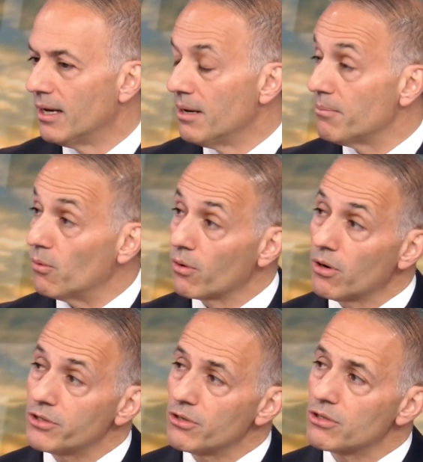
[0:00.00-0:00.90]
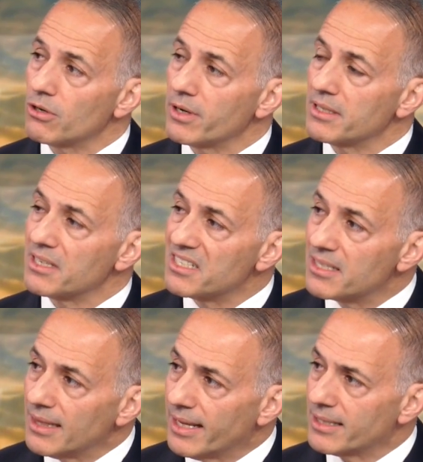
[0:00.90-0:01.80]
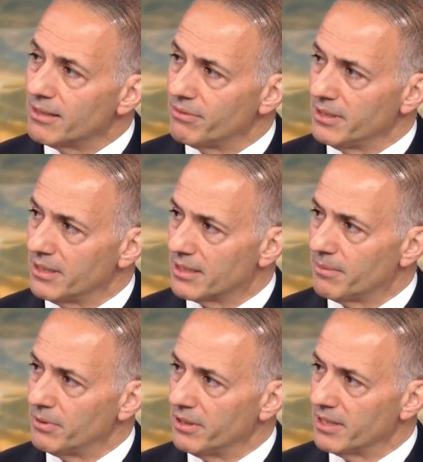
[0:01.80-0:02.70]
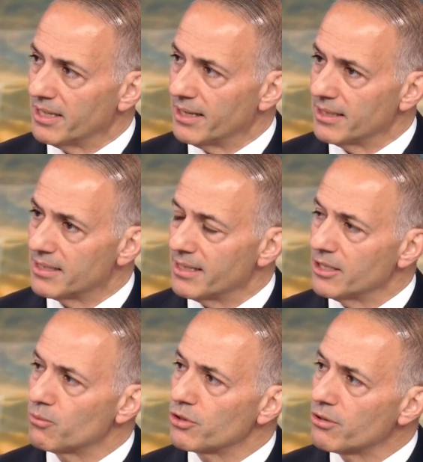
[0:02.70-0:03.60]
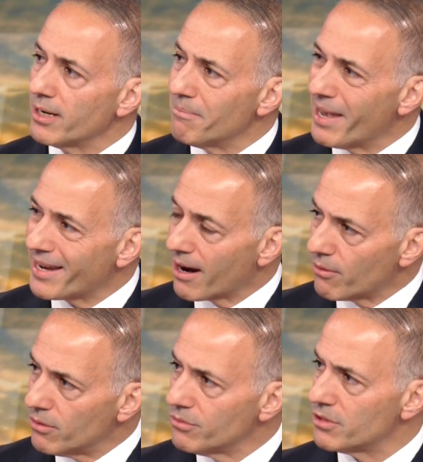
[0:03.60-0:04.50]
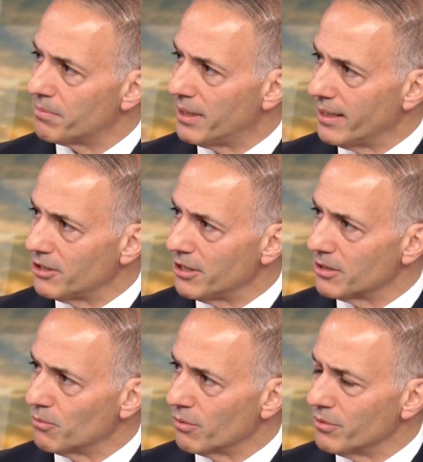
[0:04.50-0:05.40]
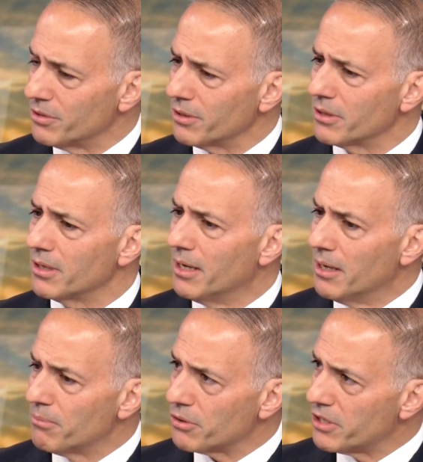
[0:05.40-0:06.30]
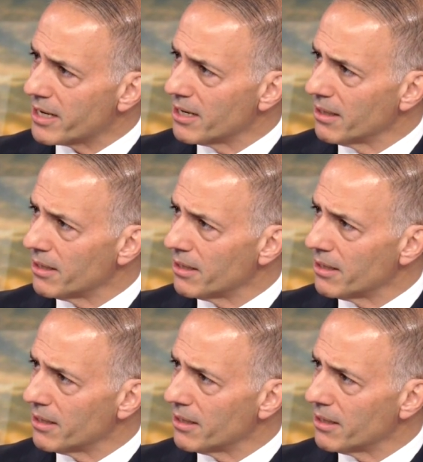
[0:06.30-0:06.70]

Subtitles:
but we're also starting to selectively decouple in the United States. We're trying to make our own supply chains more resilient, particularly